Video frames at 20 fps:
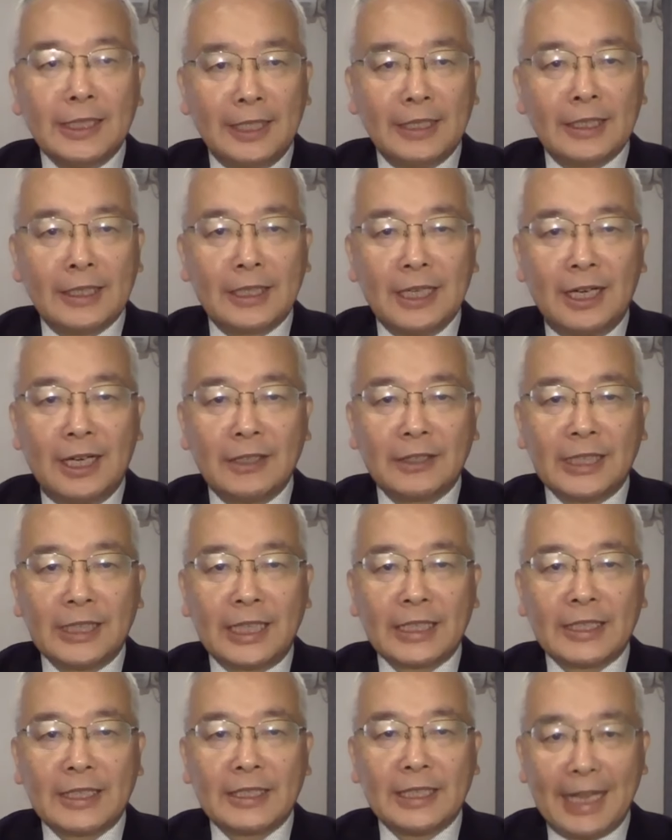in the
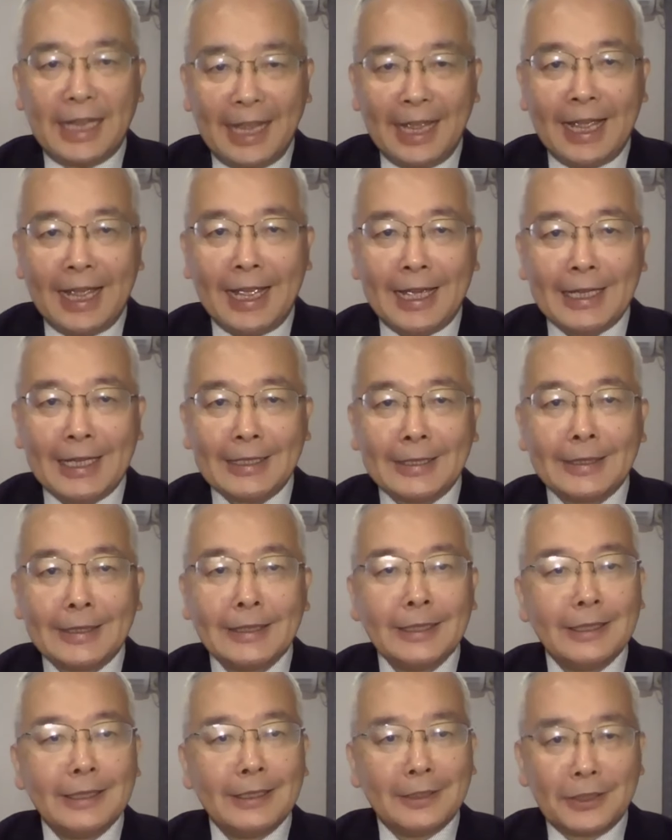context
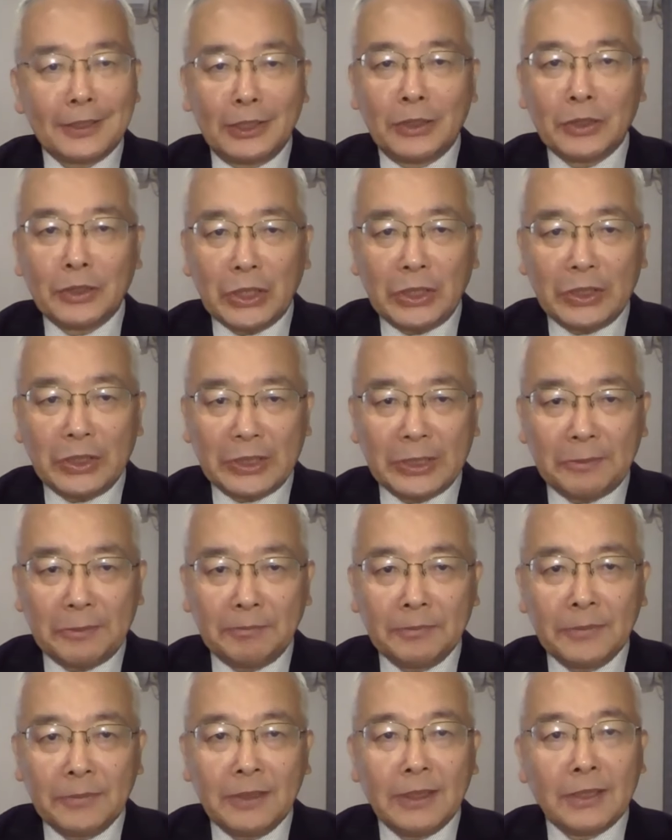as
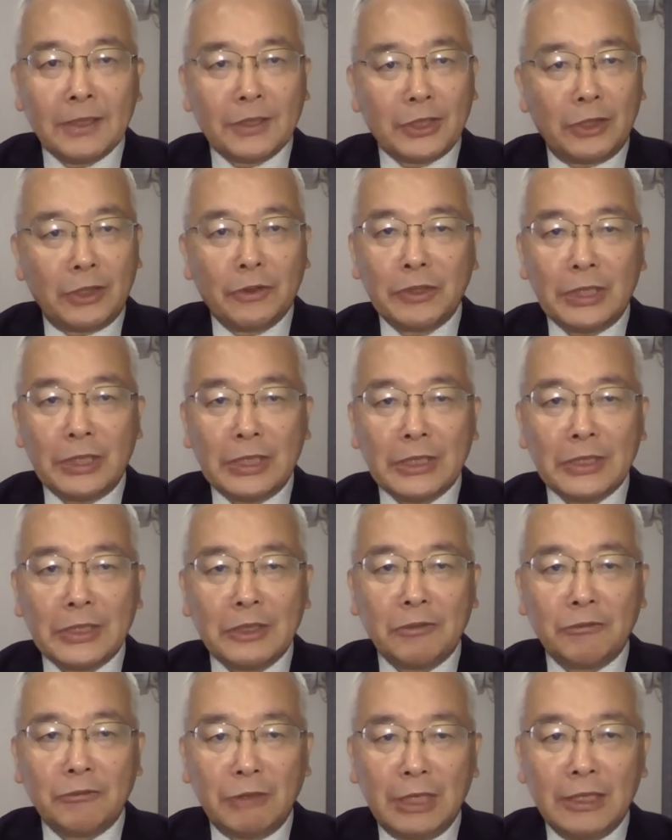socialism,
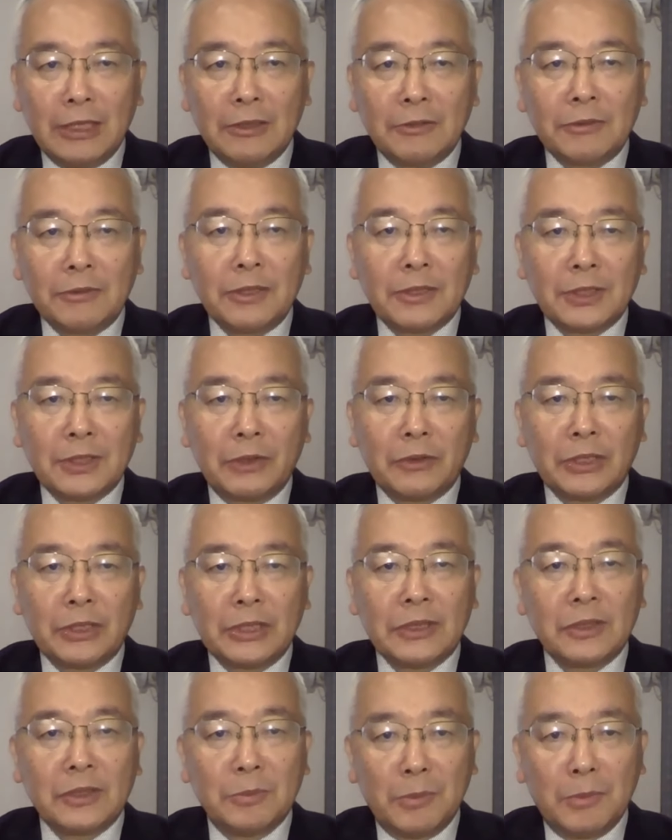socialist road,
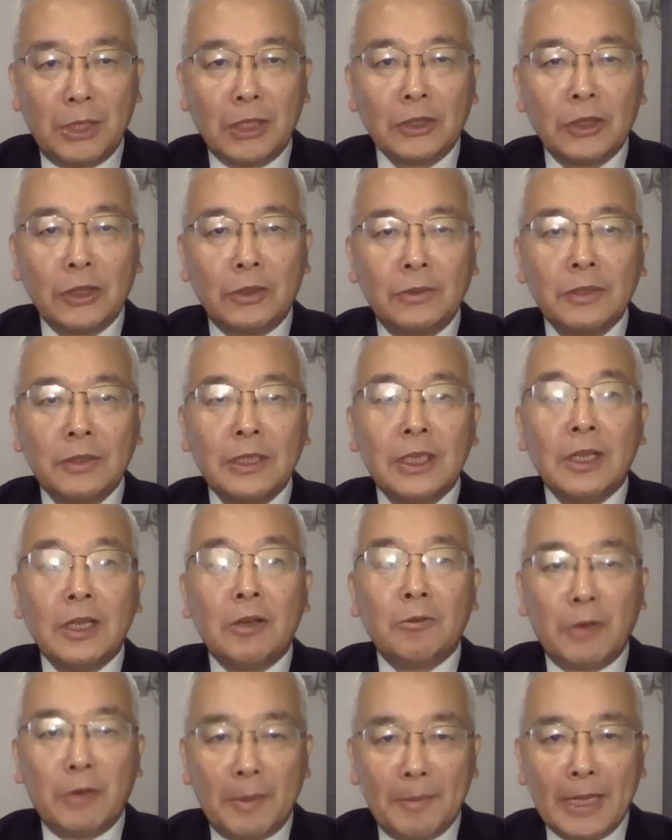socialist model
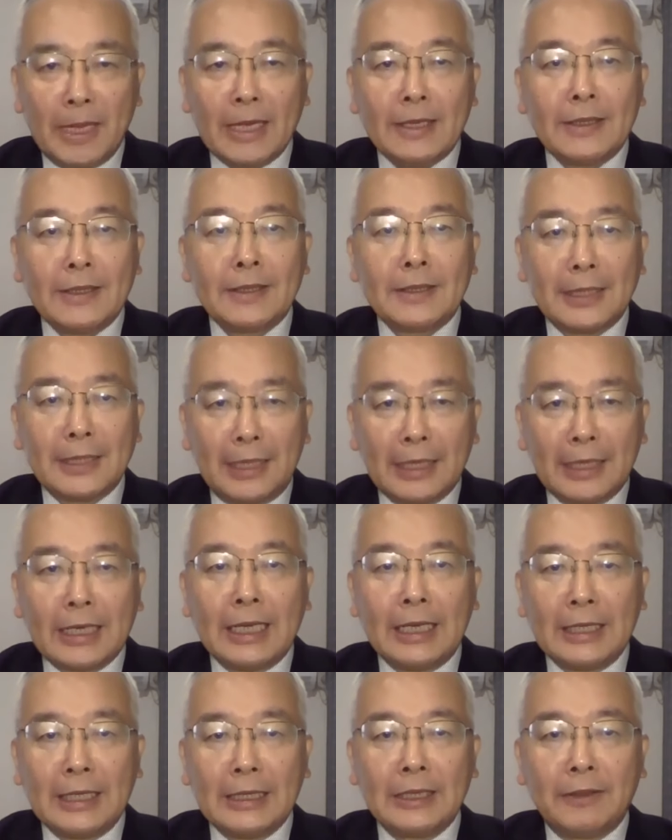remains a
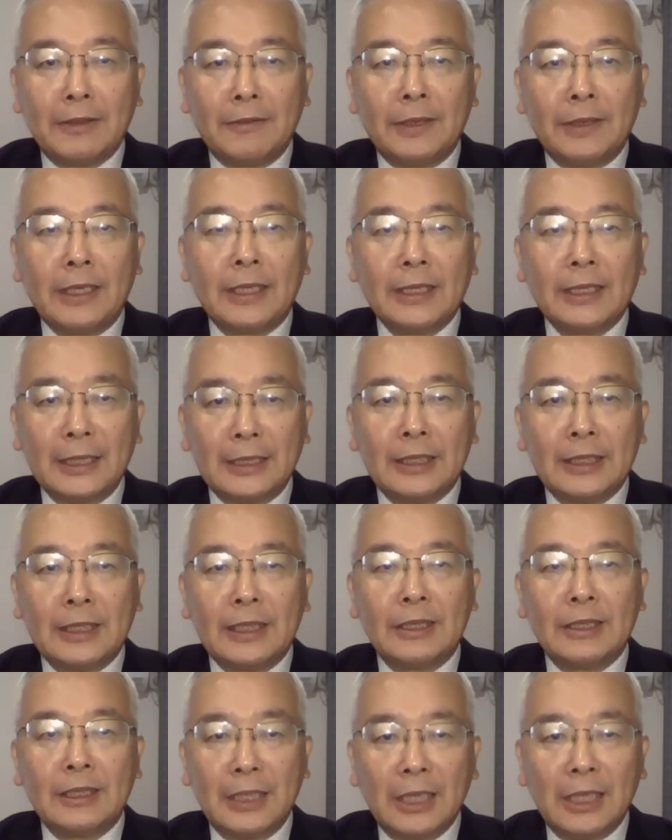kind of in
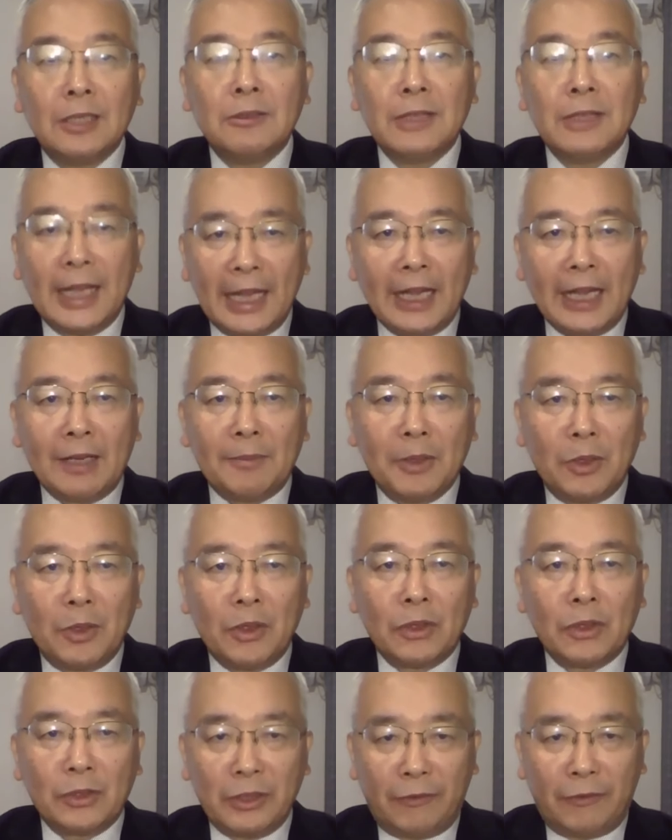a low ebb
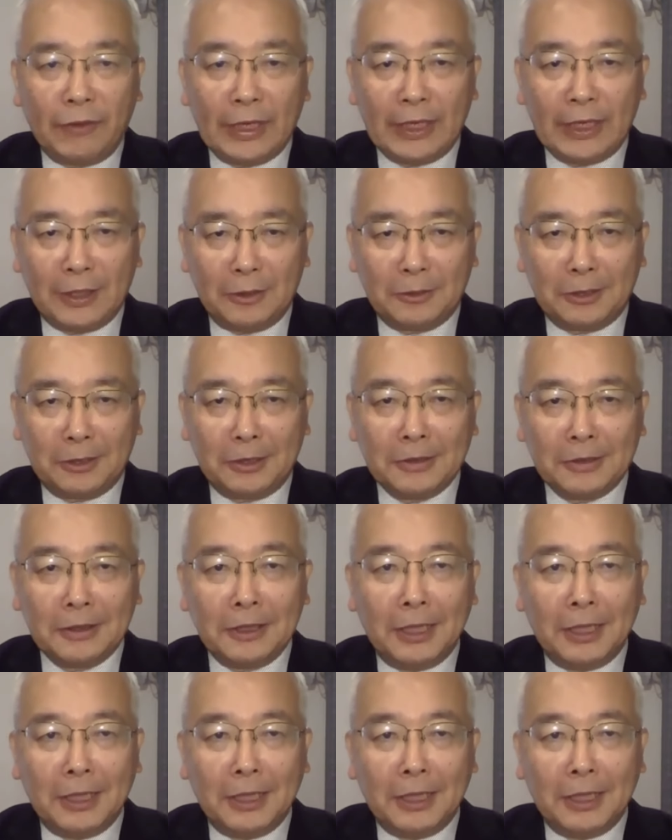or difficult